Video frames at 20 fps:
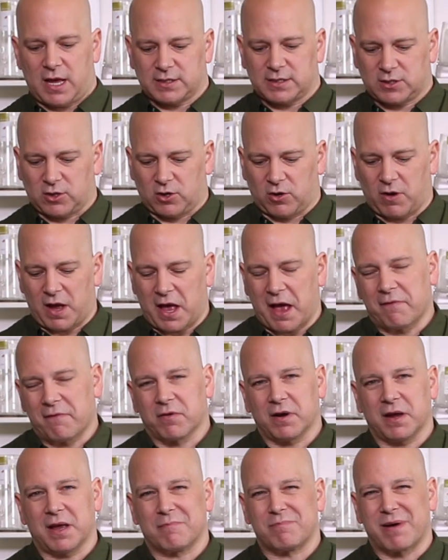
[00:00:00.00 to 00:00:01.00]
So
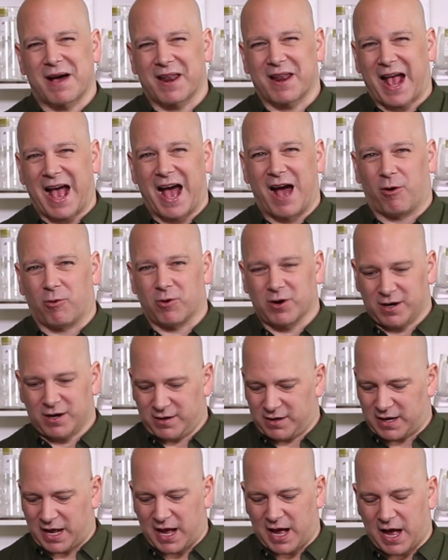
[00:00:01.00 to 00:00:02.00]
every about
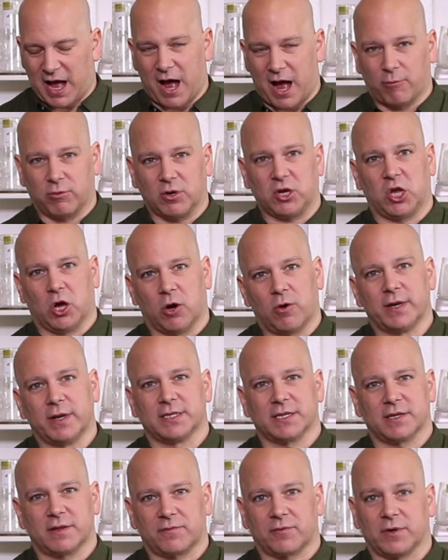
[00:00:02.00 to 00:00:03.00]
hour, I would go
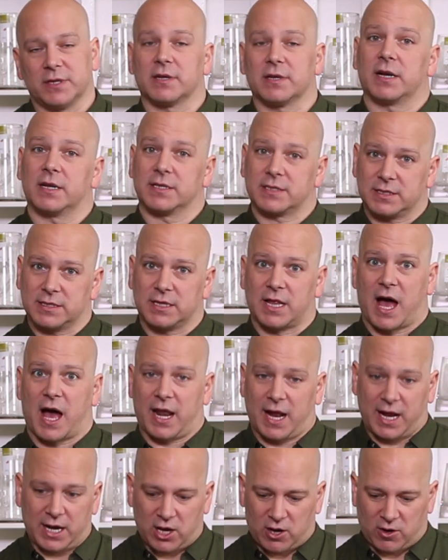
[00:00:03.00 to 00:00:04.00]
into the freezer, and this is a
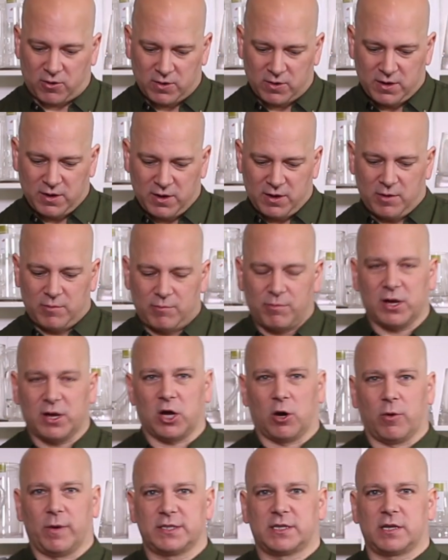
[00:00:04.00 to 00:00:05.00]
lot, I know, but
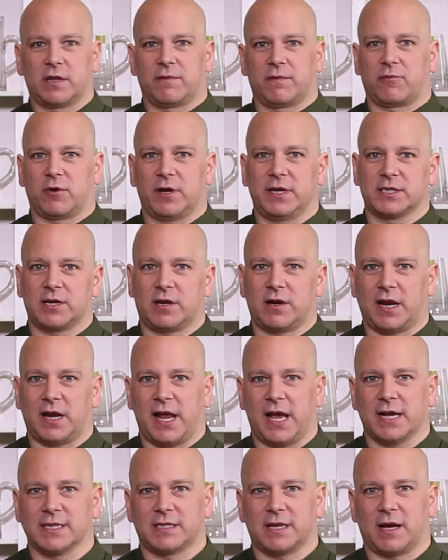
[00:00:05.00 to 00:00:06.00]
go into the freezer,
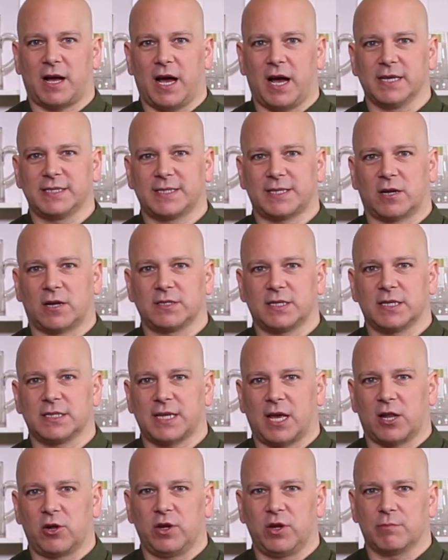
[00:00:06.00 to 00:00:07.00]
and as the ice starts to
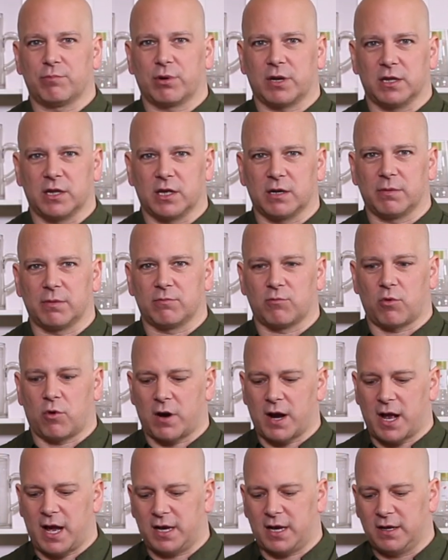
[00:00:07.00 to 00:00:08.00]
settle, you can put a little bit
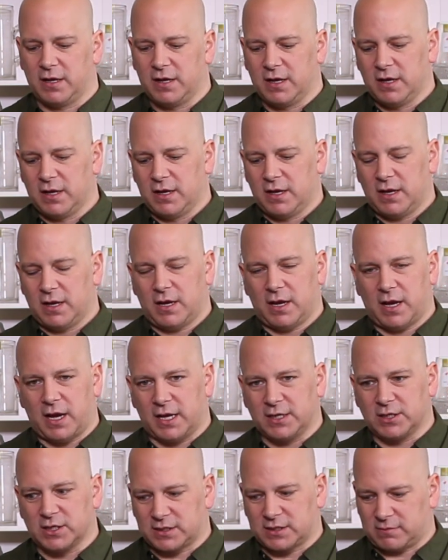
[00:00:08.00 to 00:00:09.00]
more on,
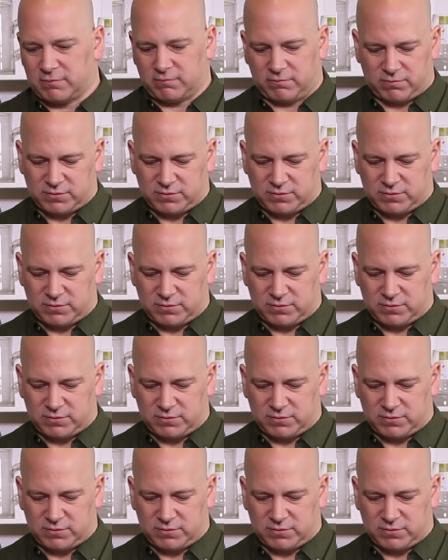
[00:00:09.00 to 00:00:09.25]
and just